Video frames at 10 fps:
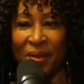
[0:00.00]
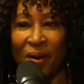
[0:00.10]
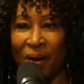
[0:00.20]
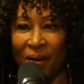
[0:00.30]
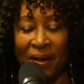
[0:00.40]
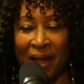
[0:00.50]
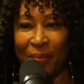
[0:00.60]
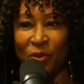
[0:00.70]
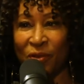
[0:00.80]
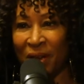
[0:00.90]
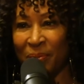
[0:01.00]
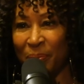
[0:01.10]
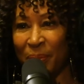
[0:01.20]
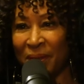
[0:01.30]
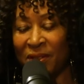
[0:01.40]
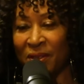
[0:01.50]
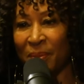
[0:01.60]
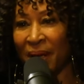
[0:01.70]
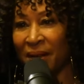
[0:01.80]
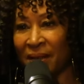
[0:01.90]
There are abstract pieces
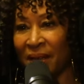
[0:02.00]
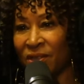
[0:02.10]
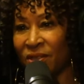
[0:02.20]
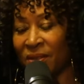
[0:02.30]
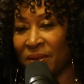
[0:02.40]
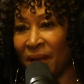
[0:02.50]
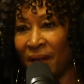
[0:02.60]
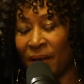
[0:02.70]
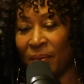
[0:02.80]
in my collection.